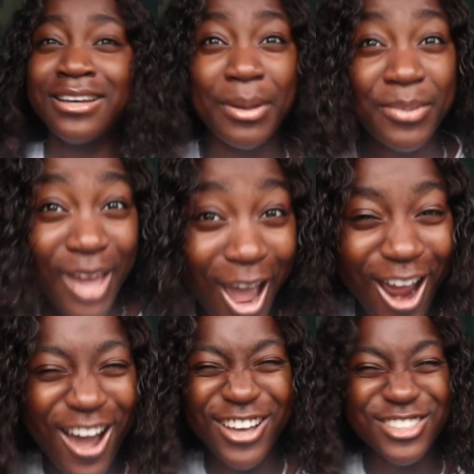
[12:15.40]
baby
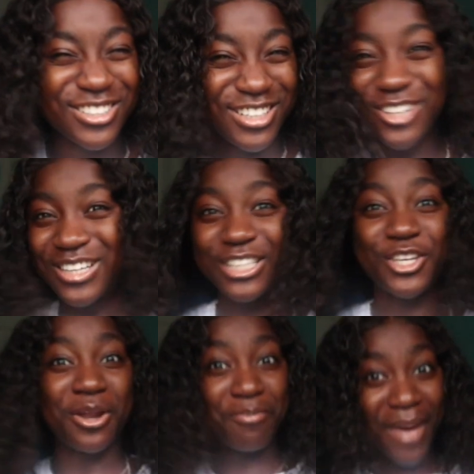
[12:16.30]
girl, it's a girl trying to
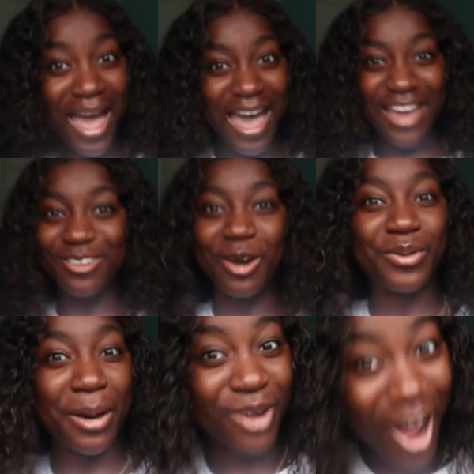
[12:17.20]
secure a bag, you know,
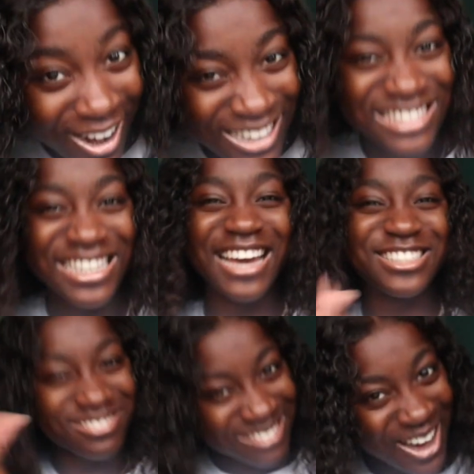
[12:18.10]
becoming an
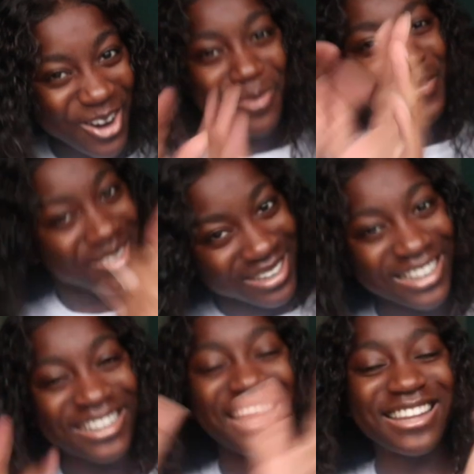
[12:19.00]
architect, you know,
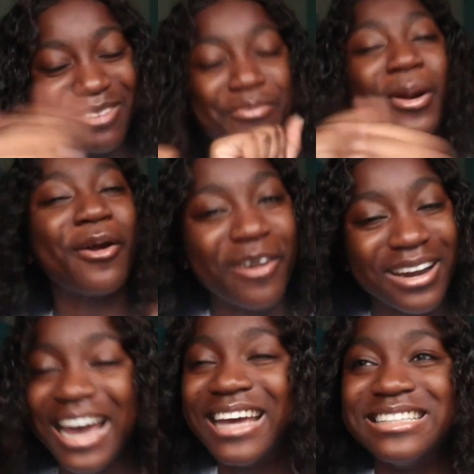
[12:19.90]
period. That
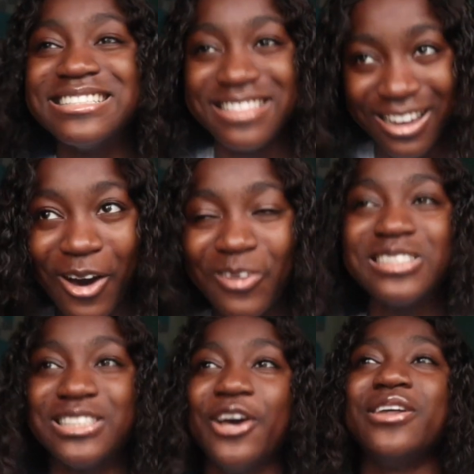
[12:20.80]
is the goal.
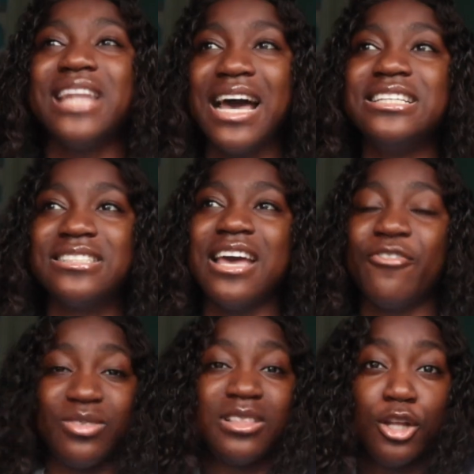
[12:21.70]
So that is,
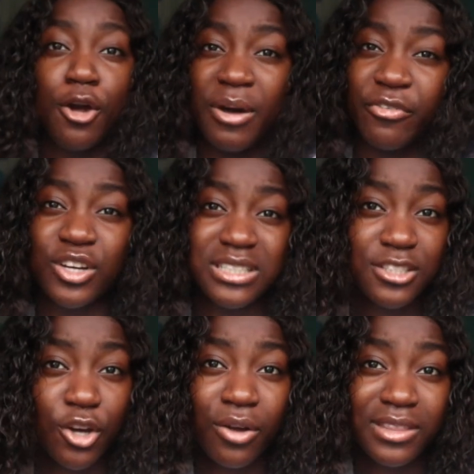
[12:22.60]
if you know, my focus has
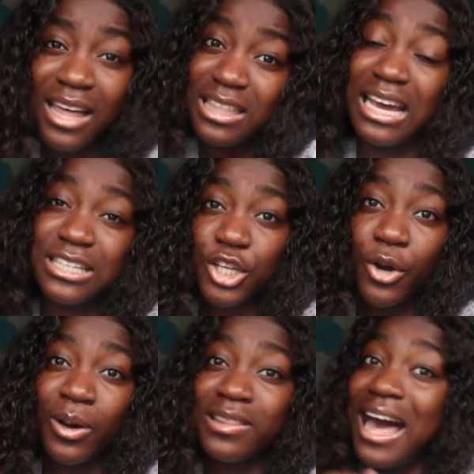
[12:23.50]
to go on that, then it has to go
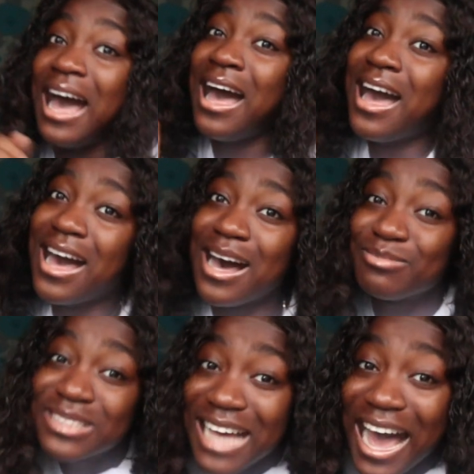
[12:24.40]
on that.
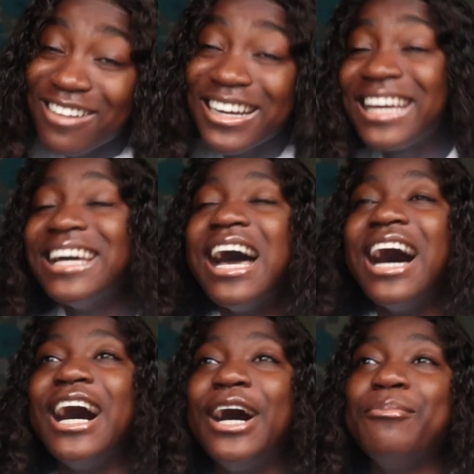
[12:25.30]
I'm sorry,
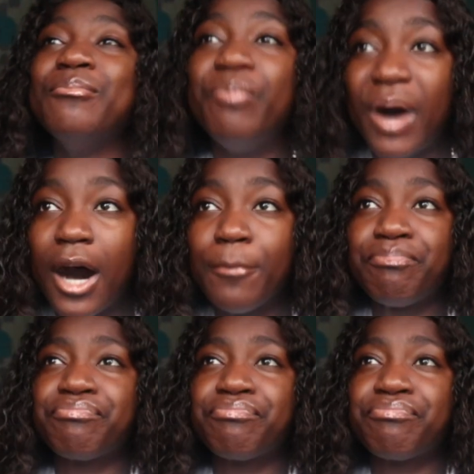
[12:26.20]
but